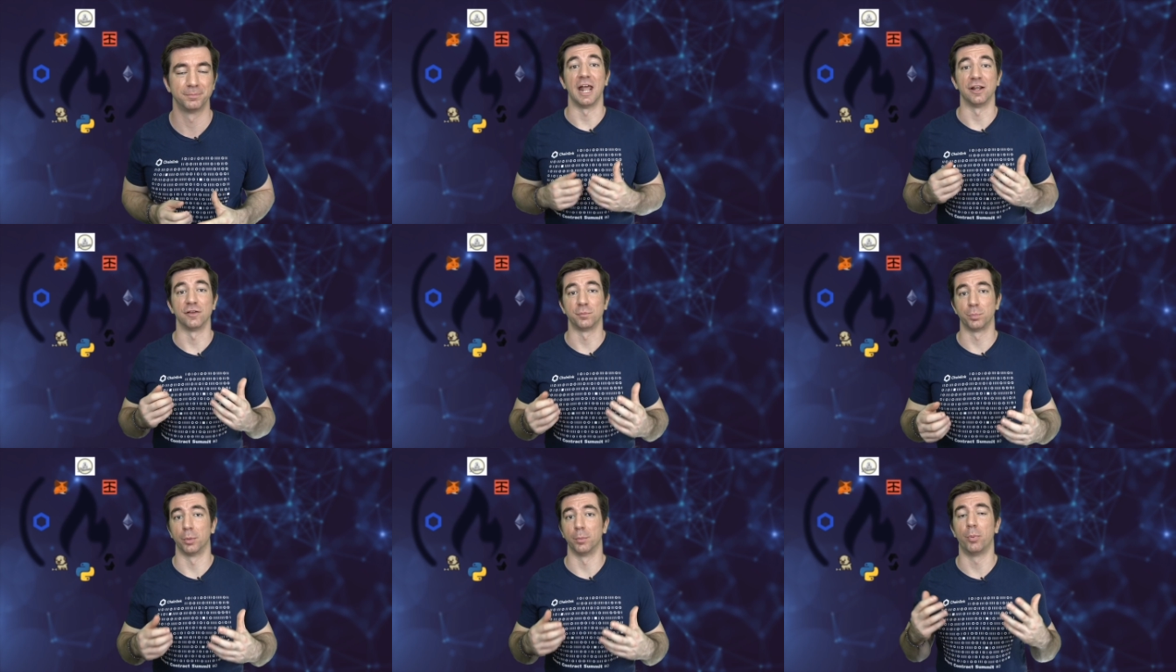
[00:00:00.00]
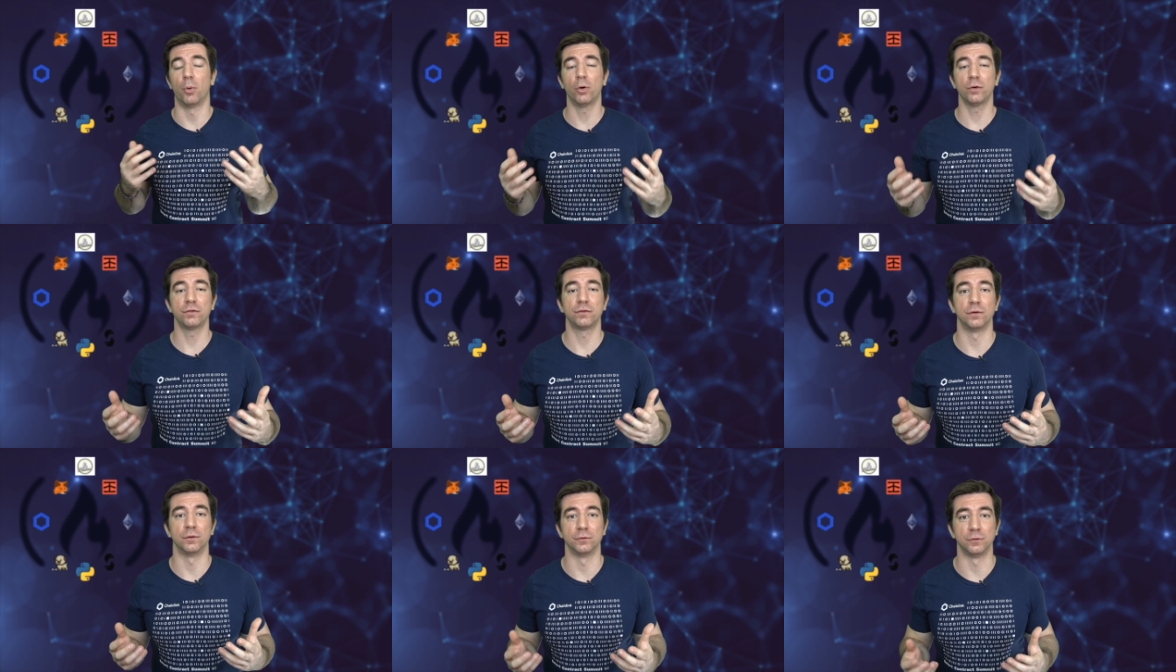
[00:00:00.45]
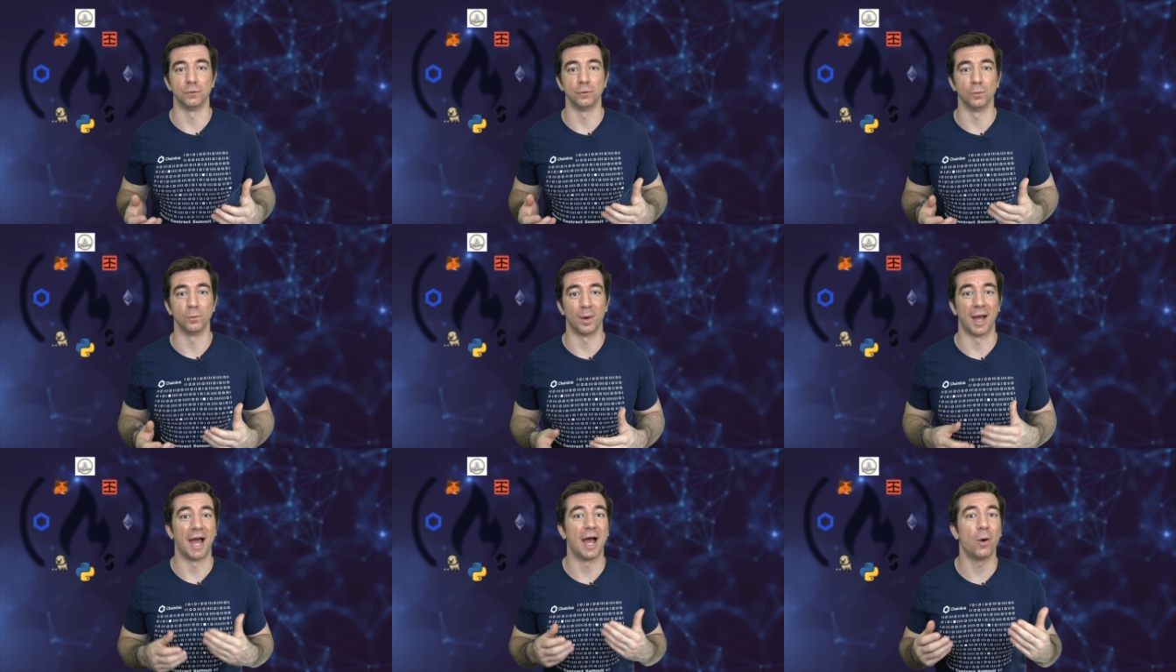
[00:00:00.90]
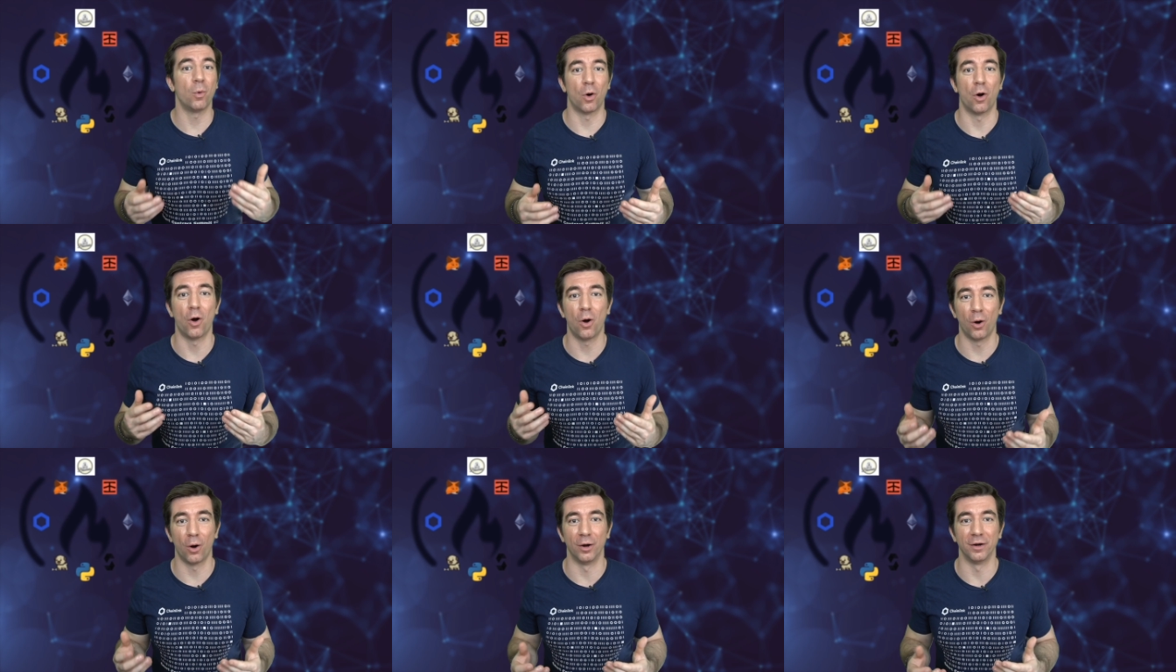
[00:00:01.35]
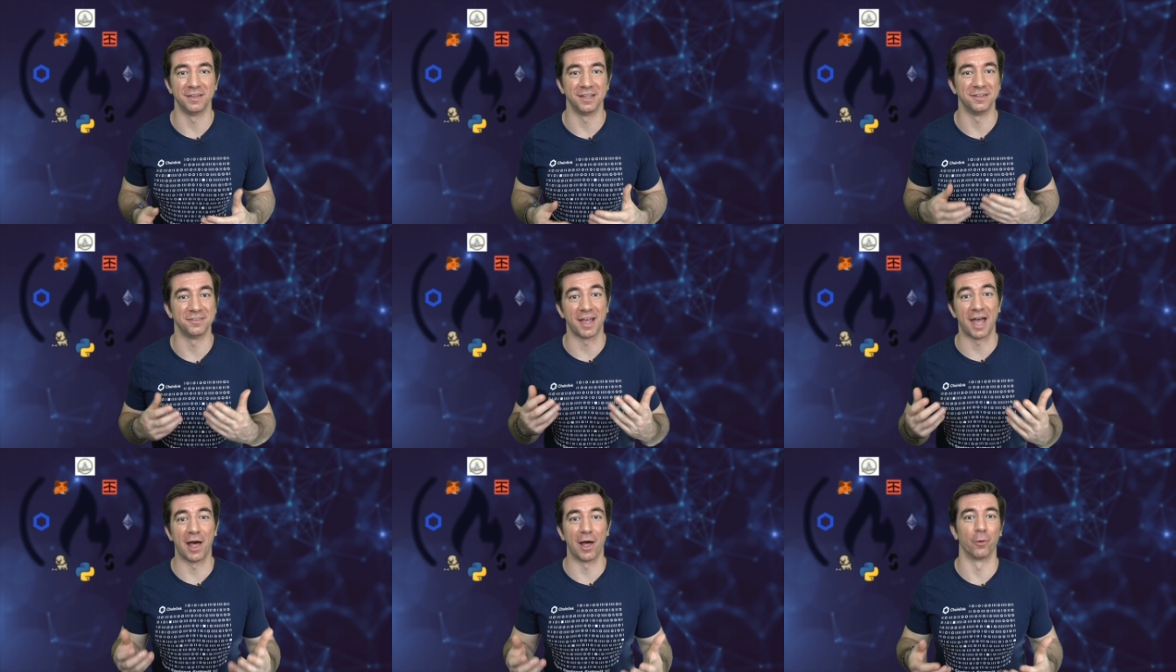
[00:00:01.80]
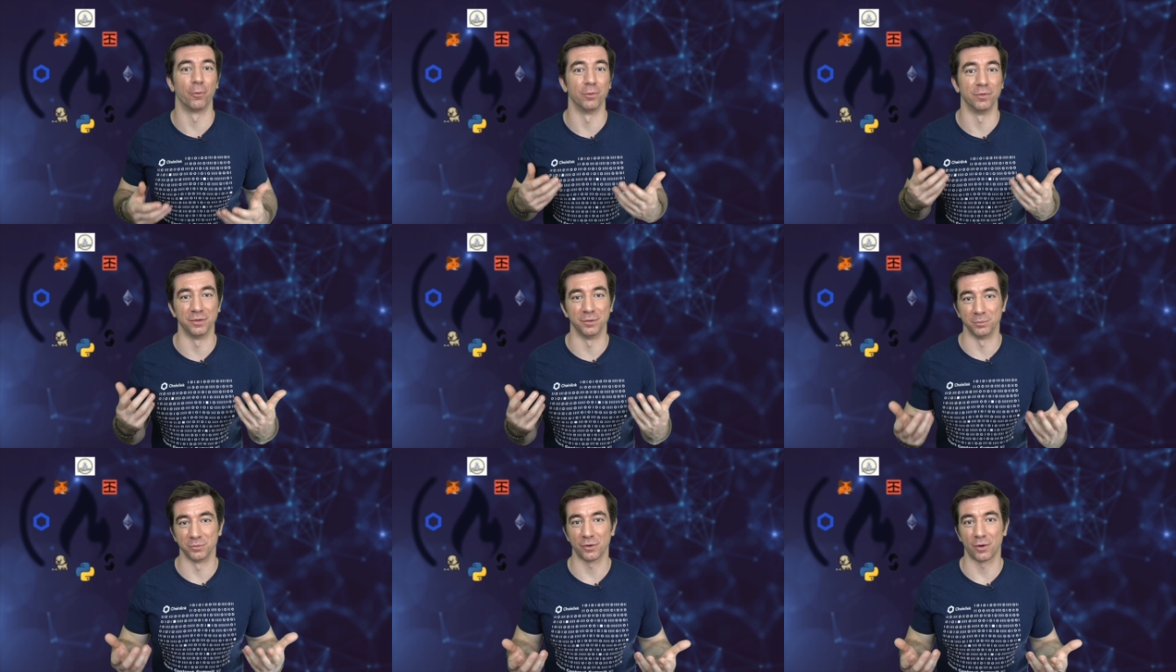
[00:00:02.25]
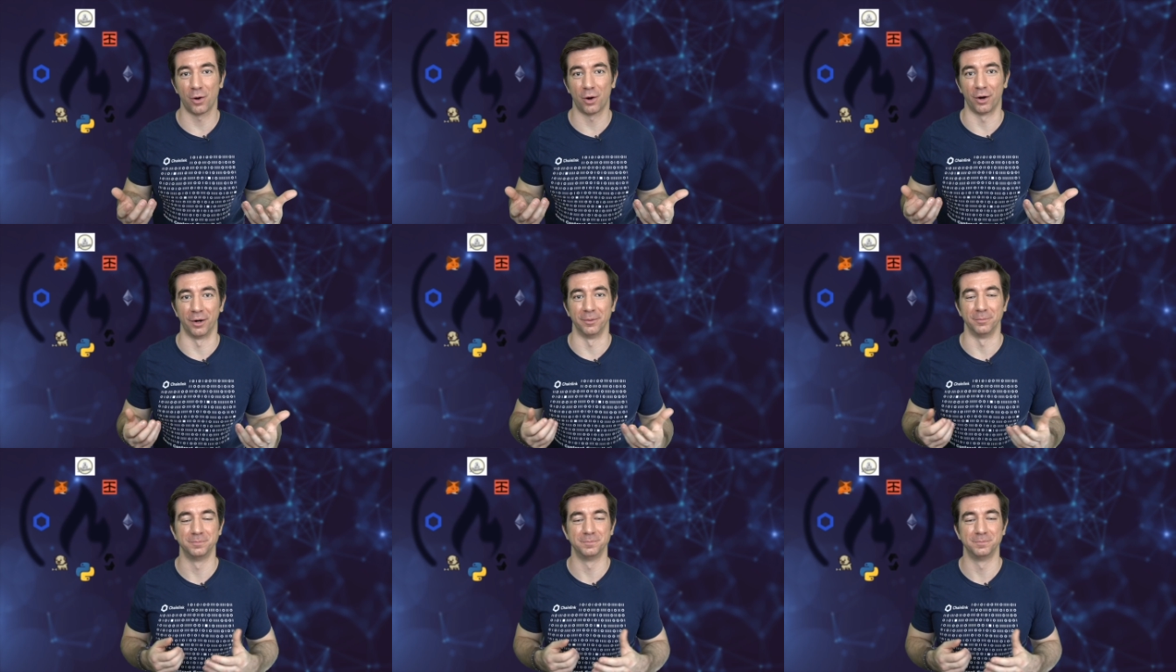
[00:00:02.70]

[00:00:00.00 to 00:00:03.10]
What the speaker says: and it's proportional to how hard these algorithms are.